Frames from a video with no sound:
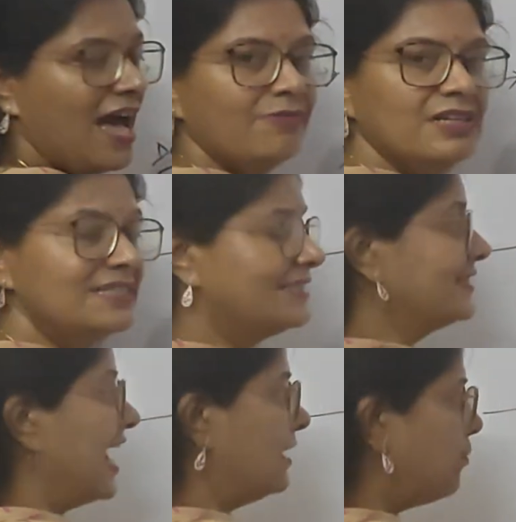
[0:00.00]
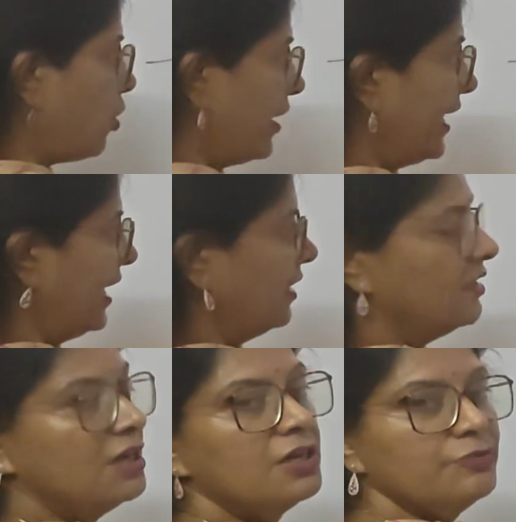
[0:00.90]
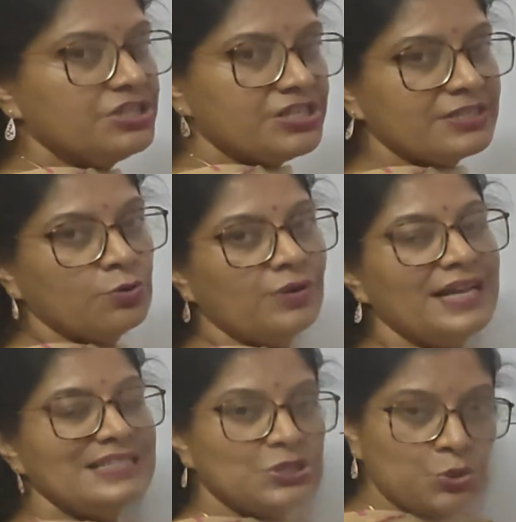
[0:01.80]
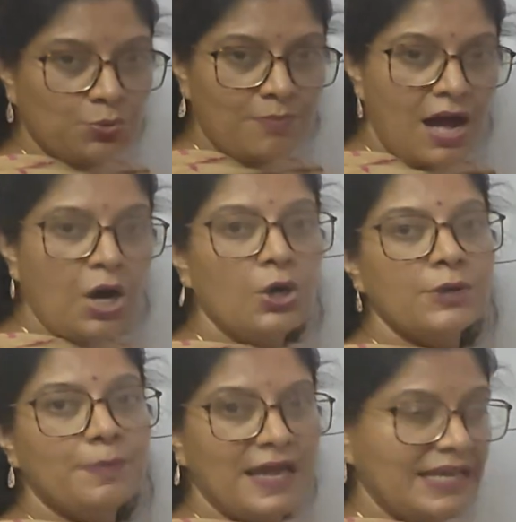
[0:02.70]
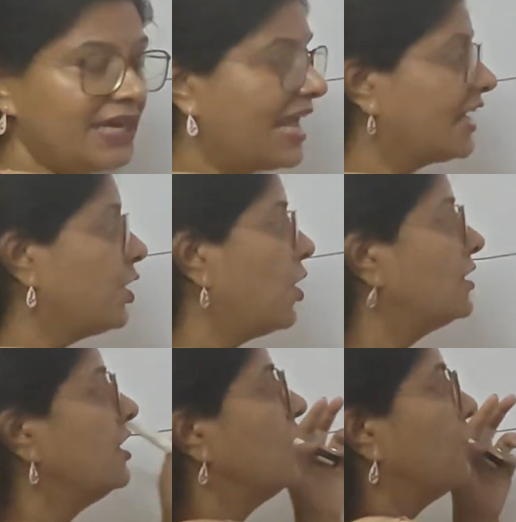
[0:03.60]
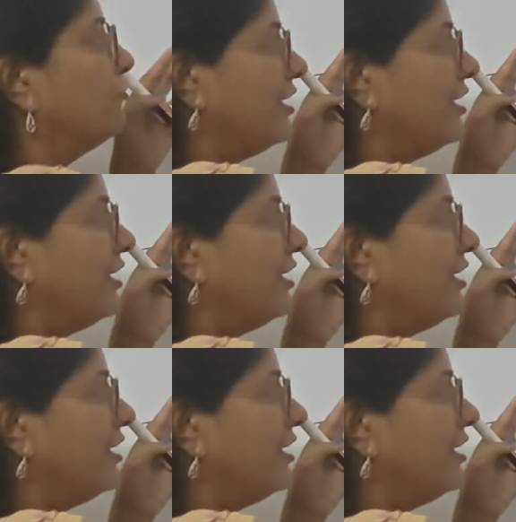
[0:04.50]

have a cell body which is known as soma or perikaryon.